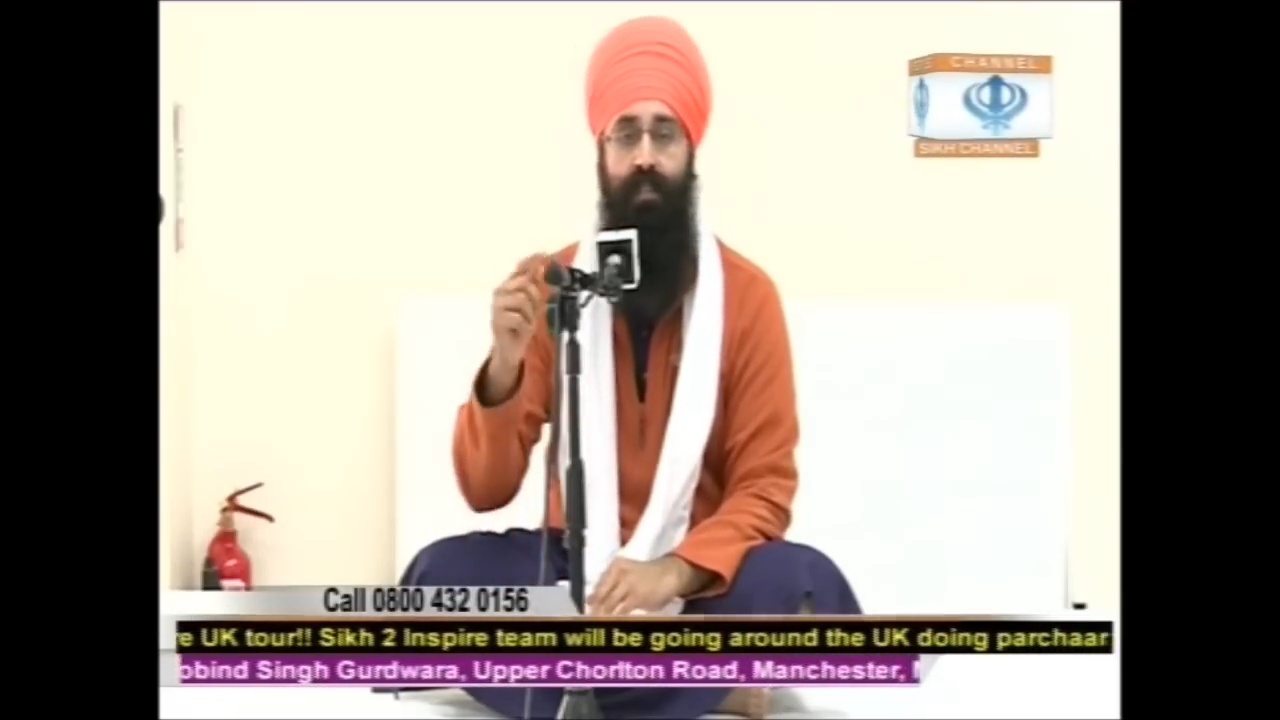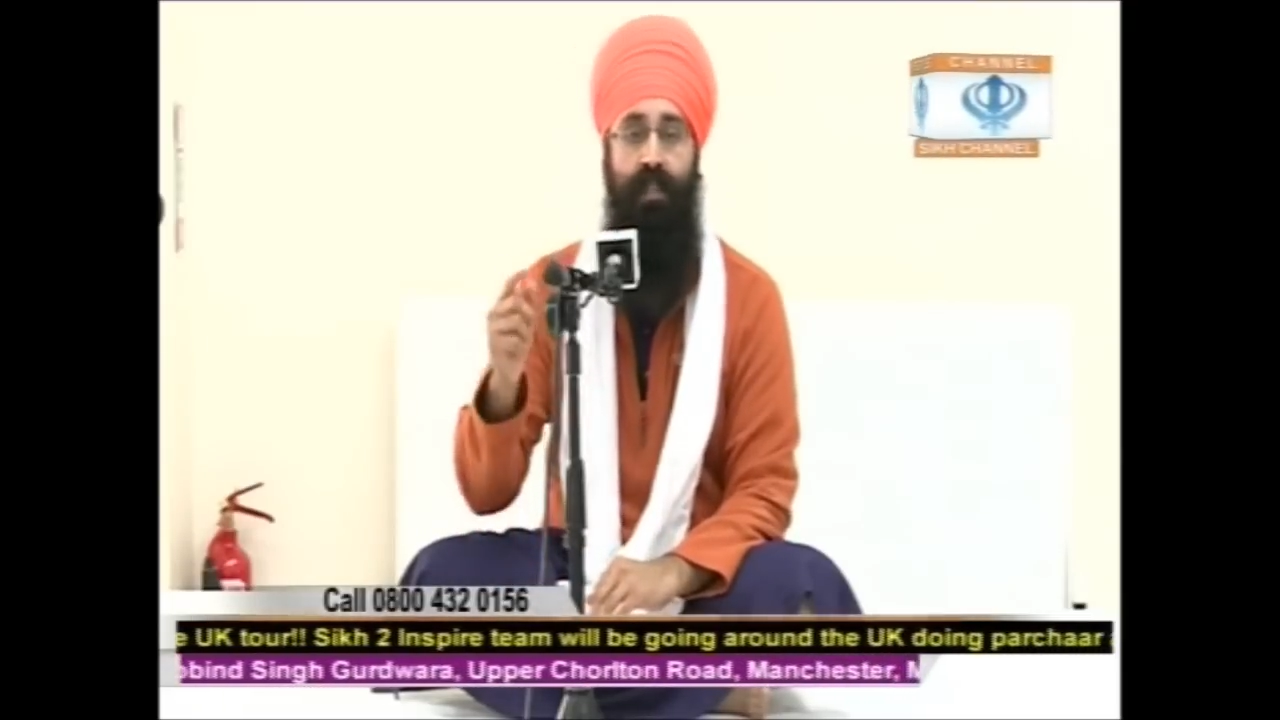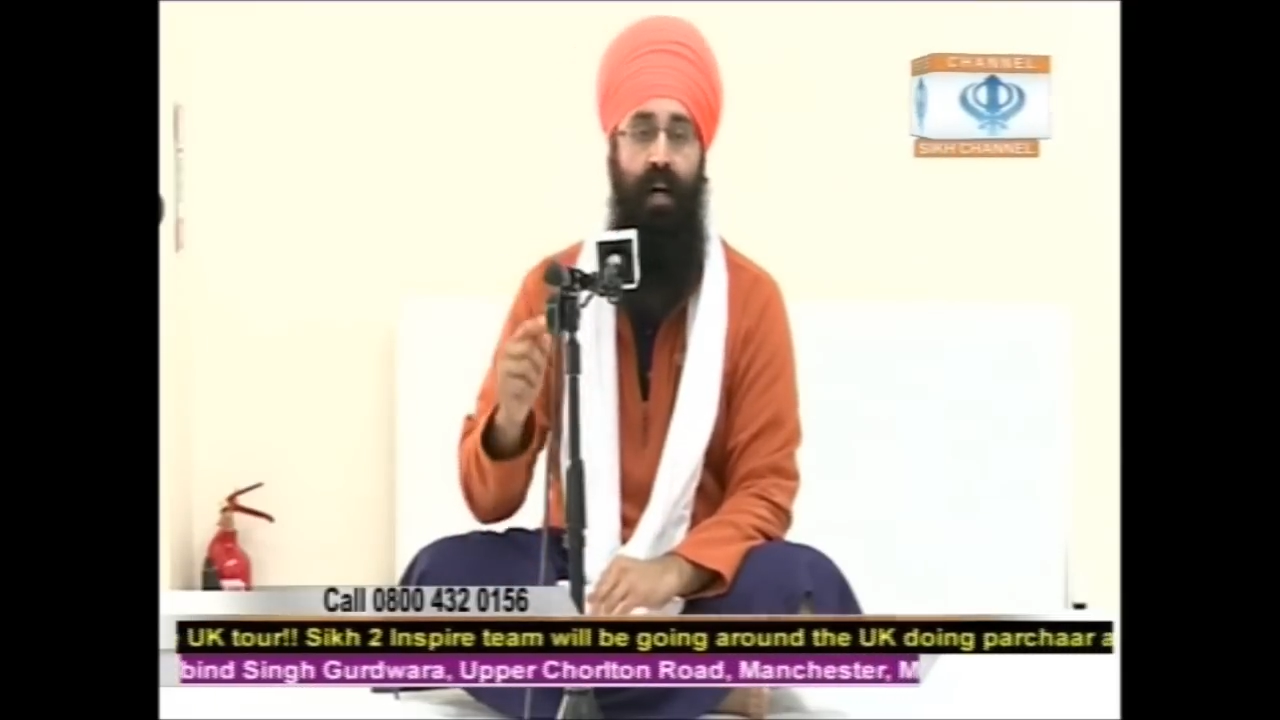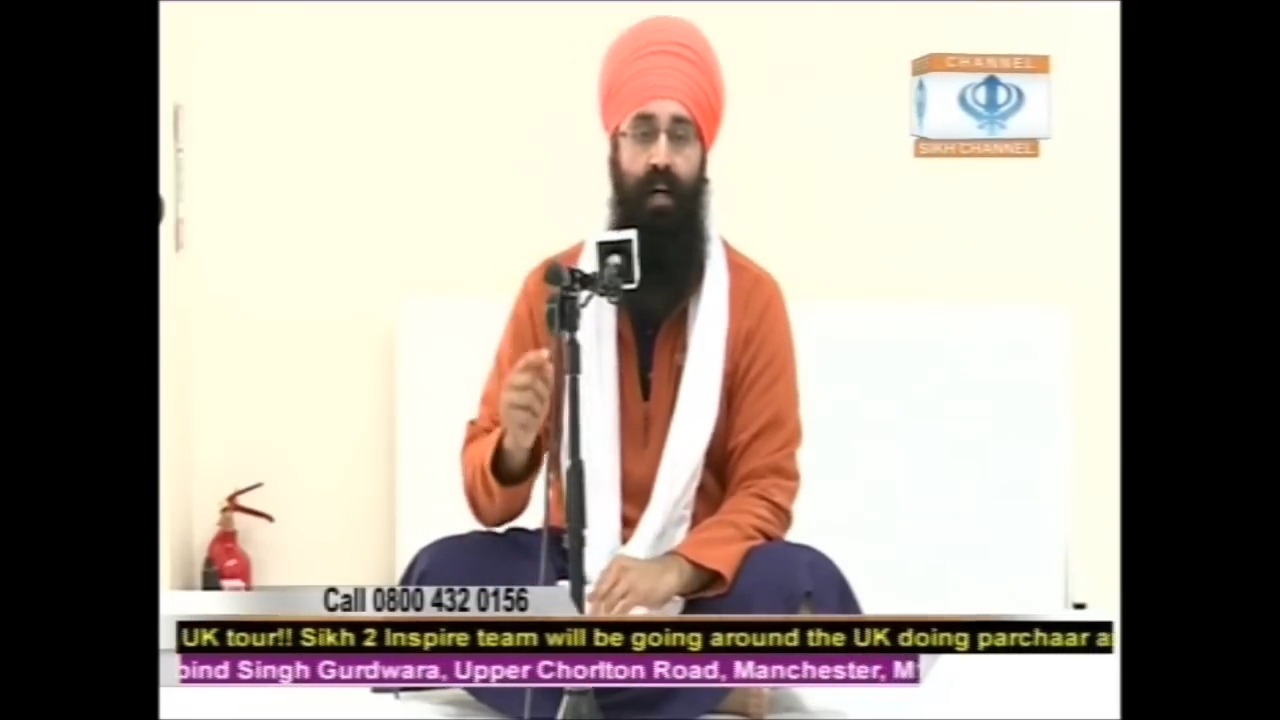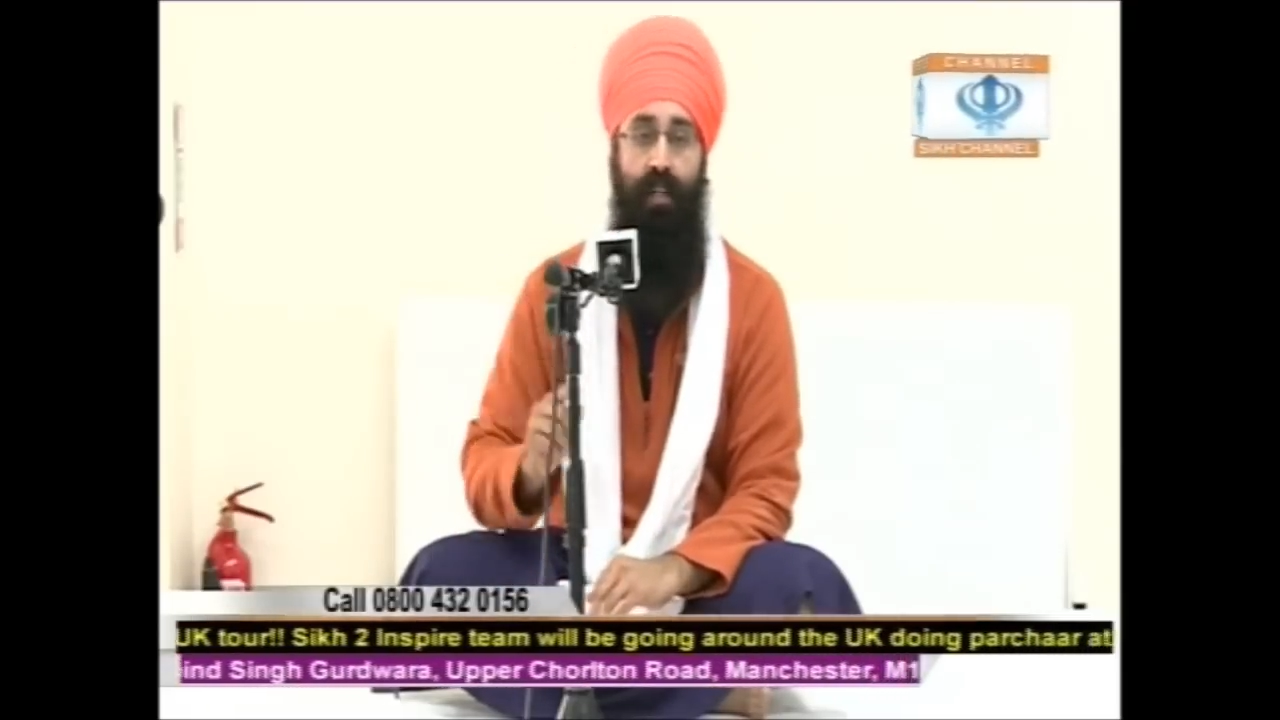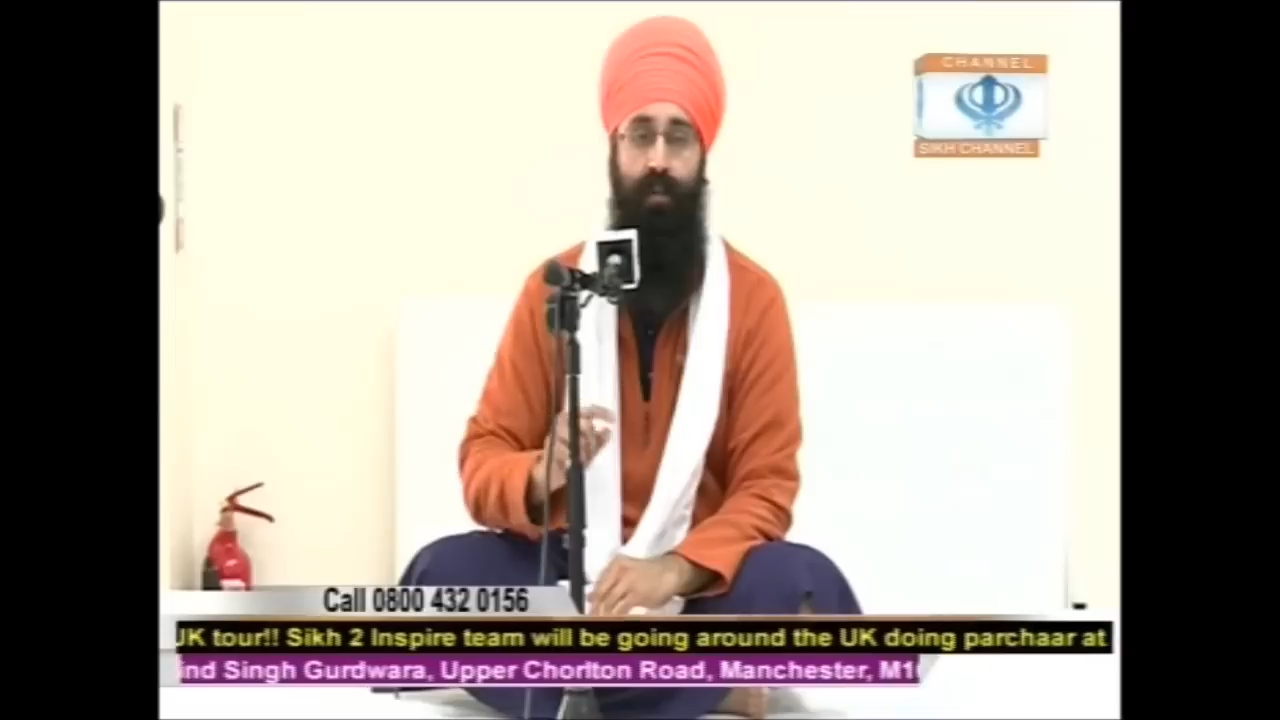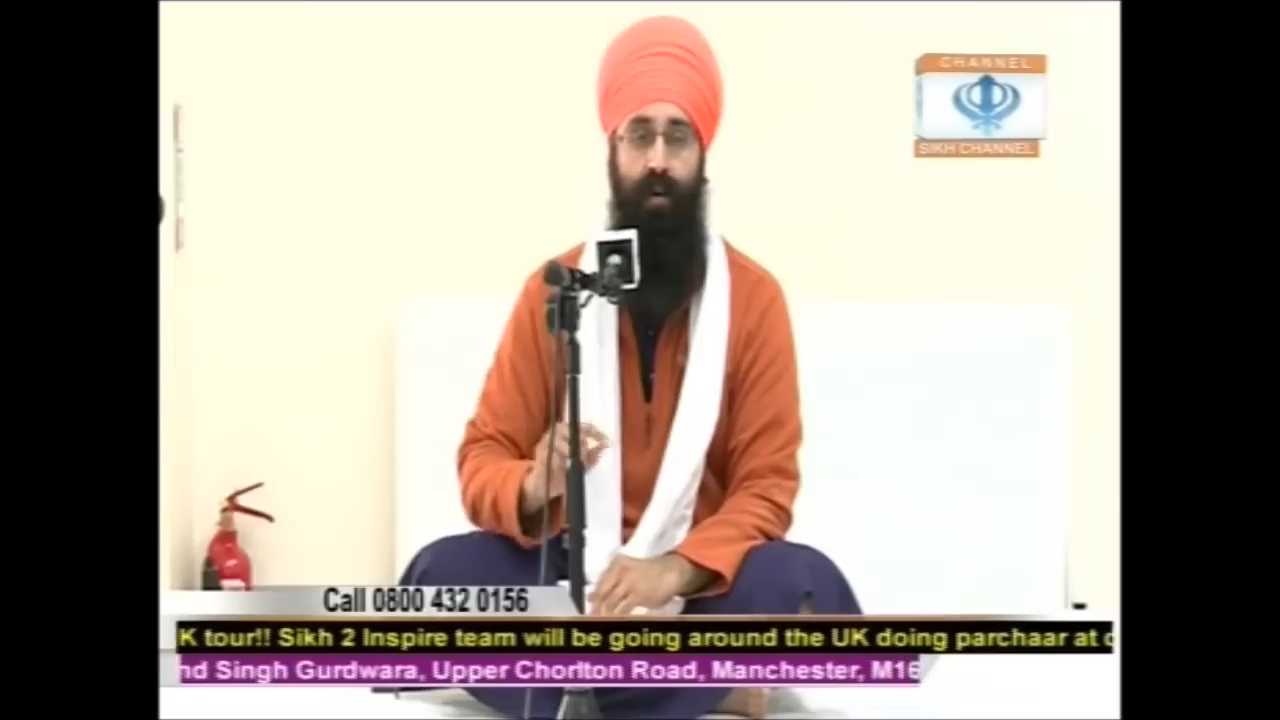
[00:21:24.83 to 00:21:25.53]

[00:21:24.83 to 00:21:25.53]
Sihari